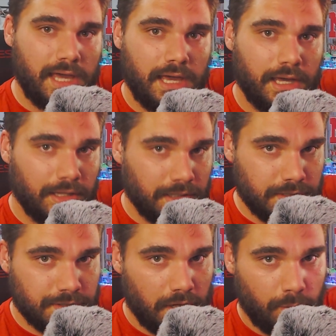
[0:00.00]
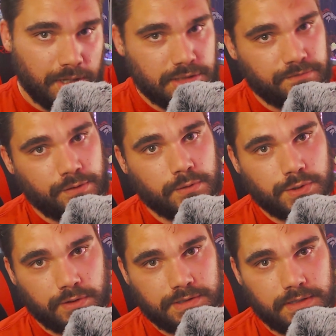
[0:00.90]
And as always, if you
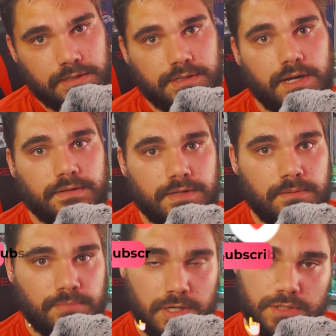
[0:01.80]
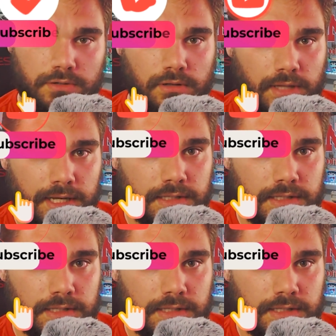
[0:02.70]
enjoyed today's content, be sure to like